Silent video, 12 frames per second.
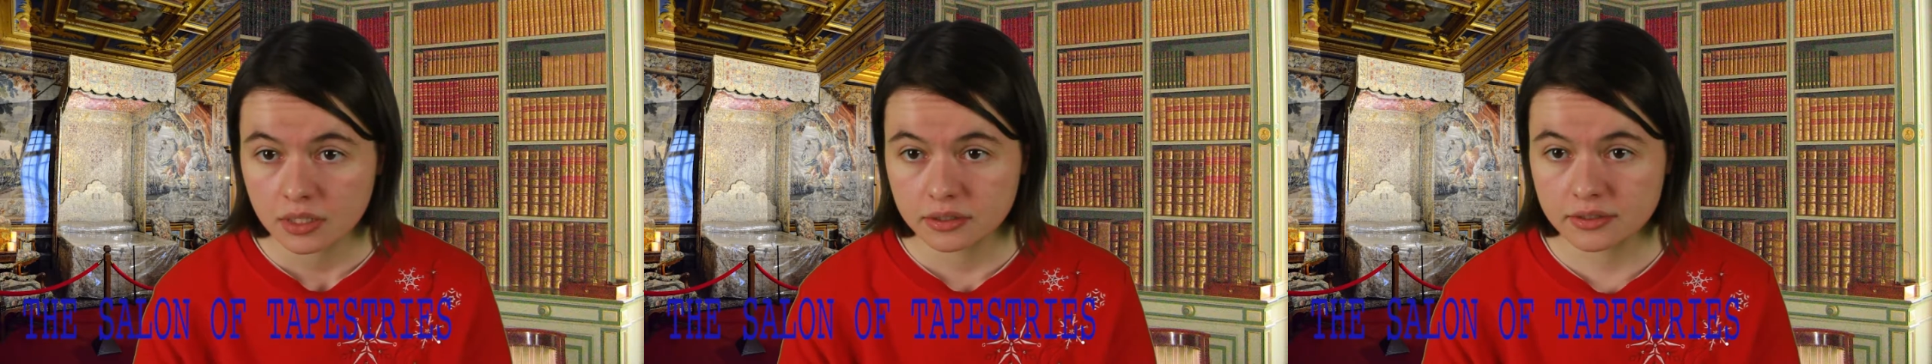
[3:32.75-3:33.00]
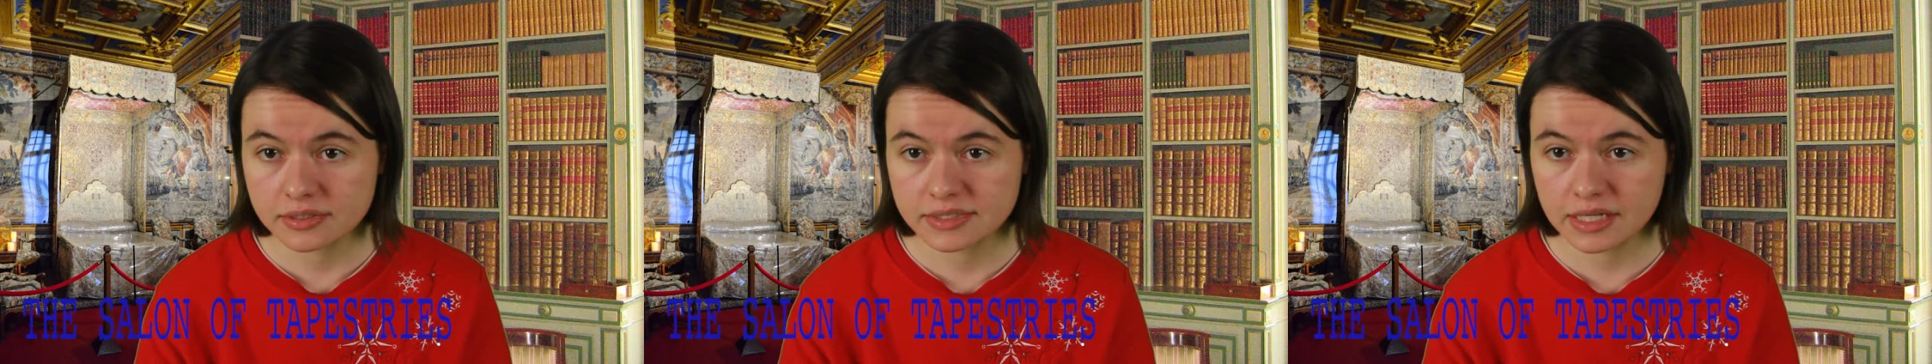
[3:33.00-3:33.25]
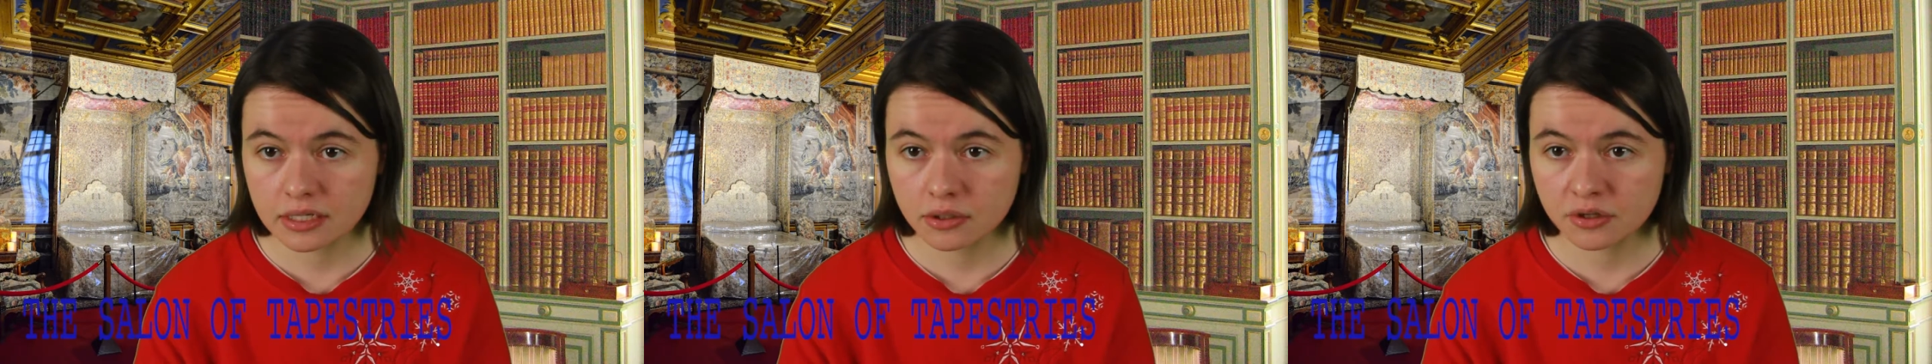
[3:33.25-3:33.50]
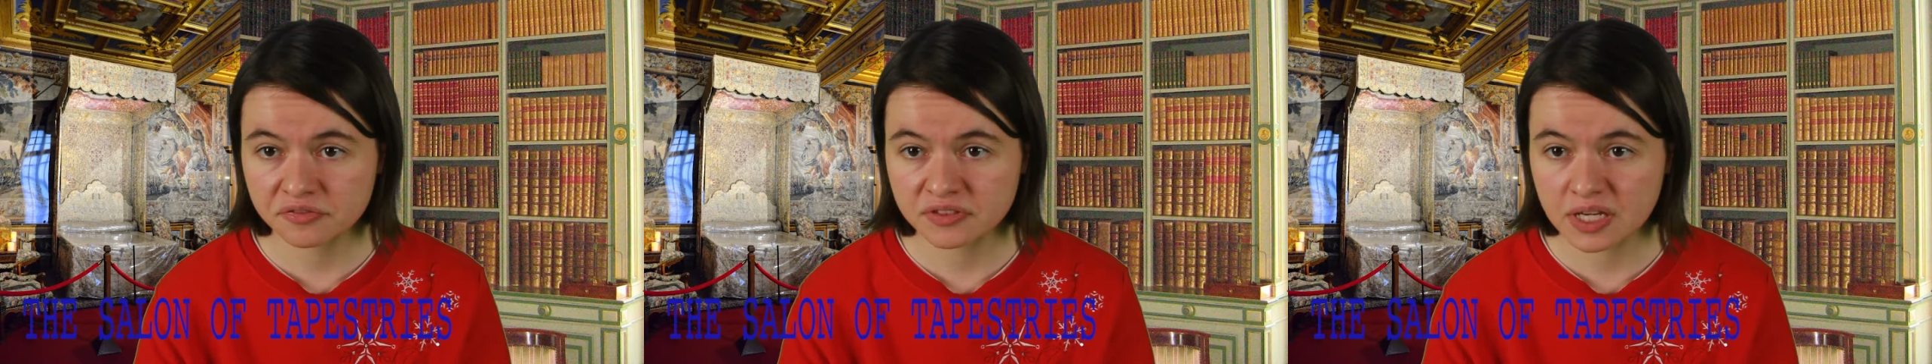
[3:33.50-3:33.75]
The
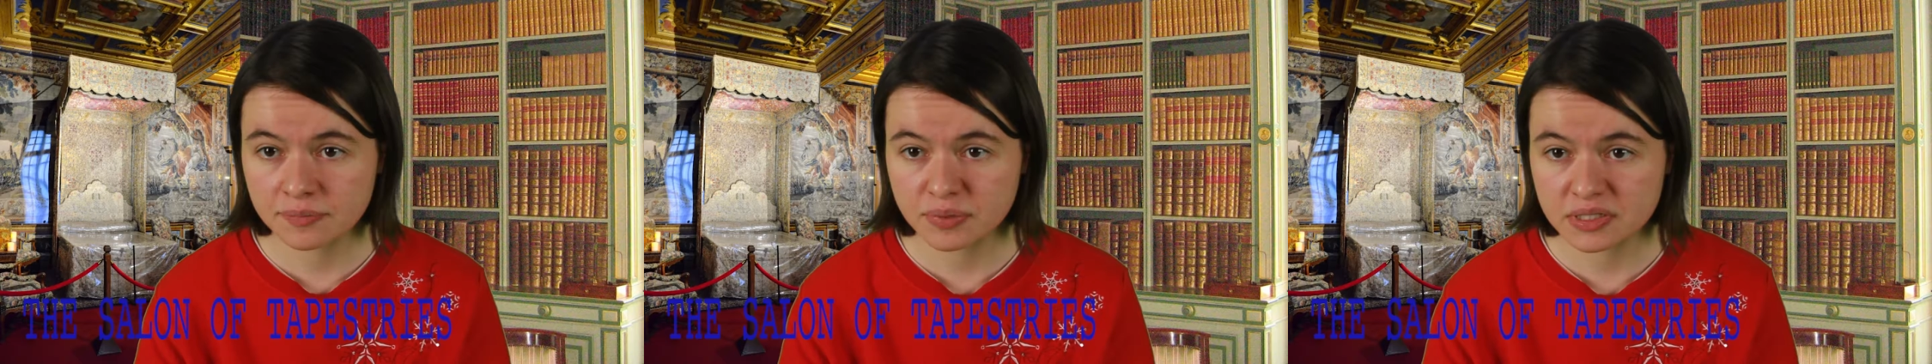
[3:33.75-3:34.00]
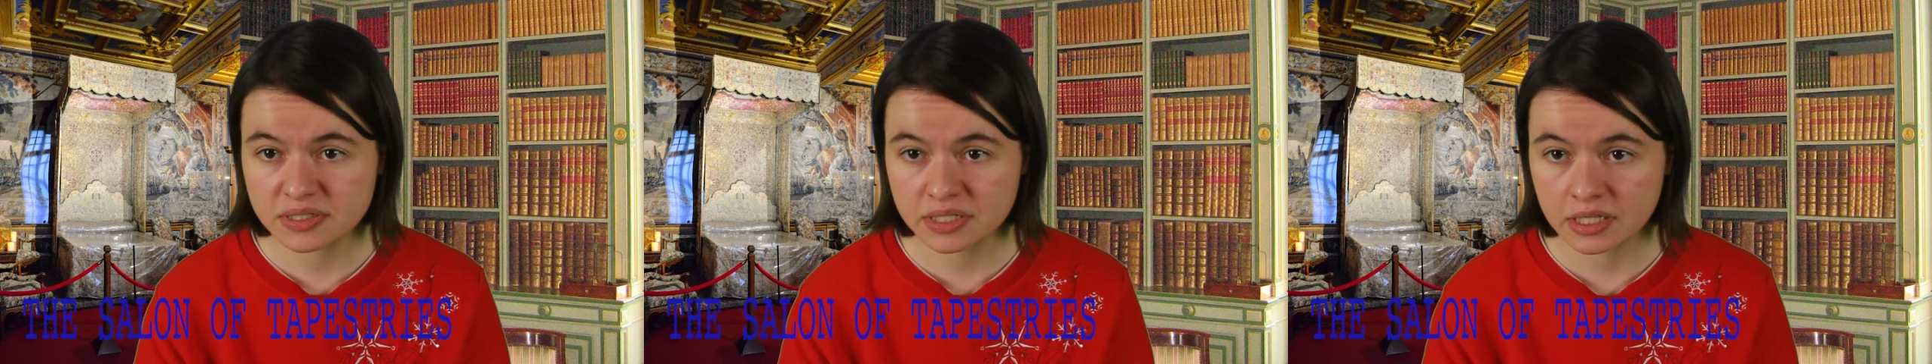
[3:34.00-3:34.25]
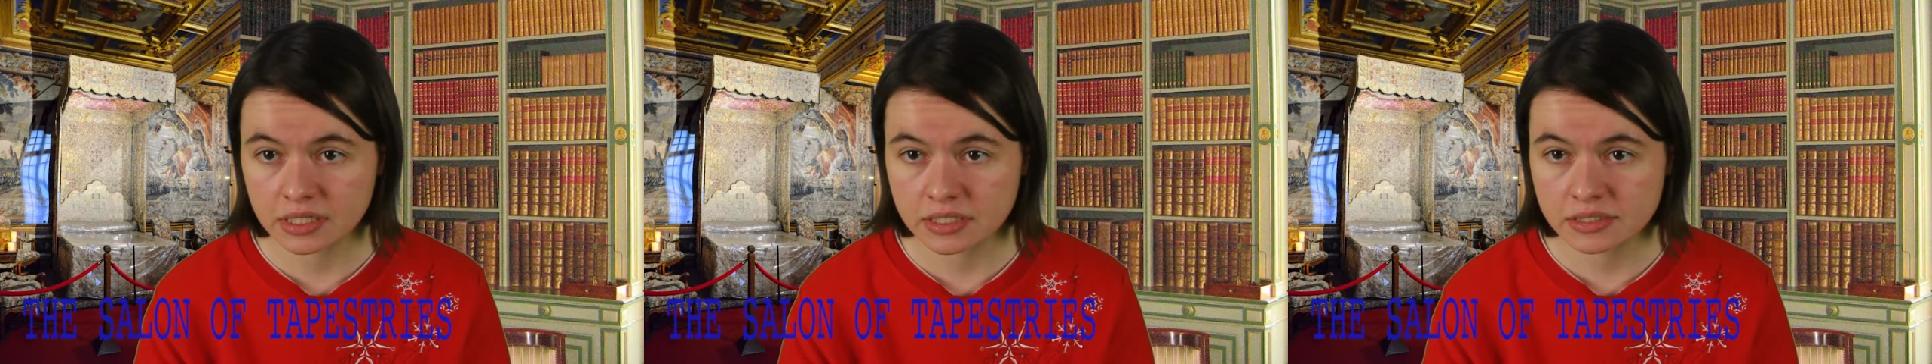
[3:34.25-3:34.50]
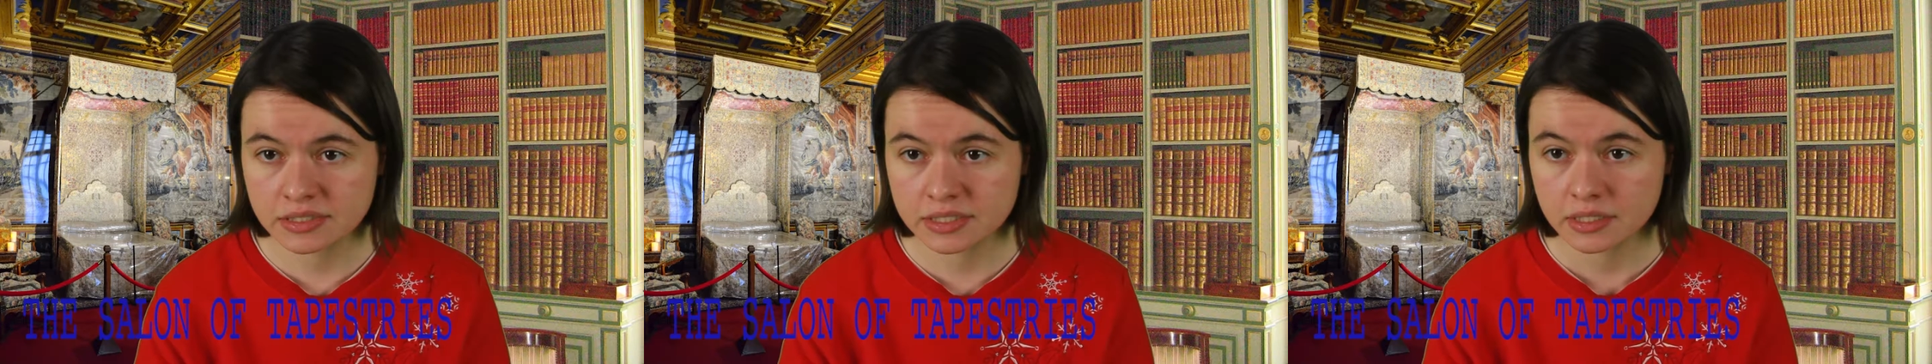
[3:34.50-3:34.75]
Salon of
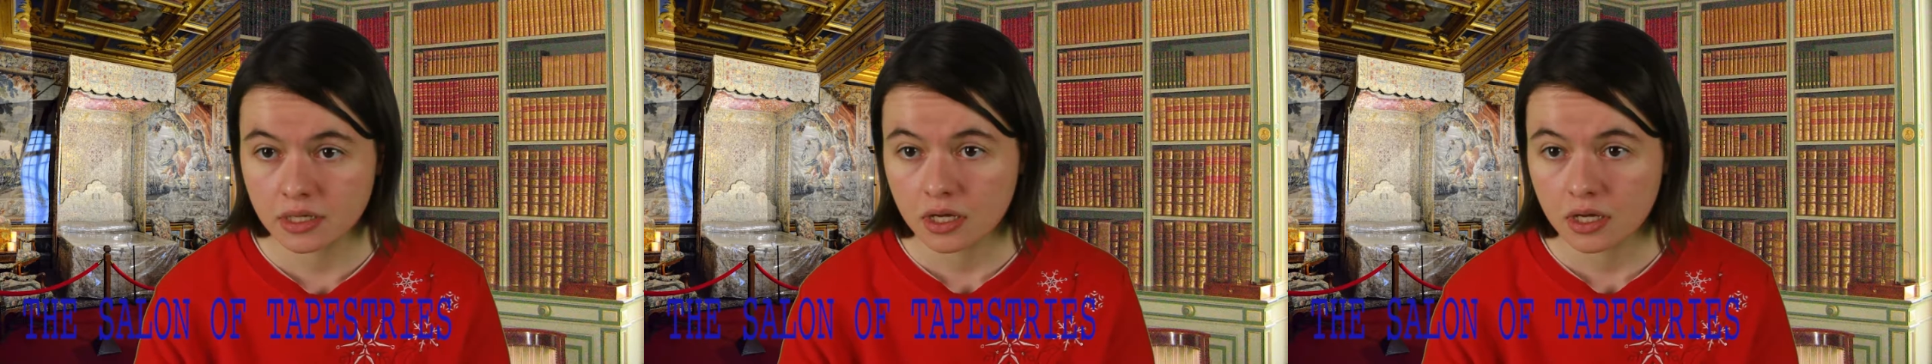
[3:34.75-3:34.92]
Tapisseries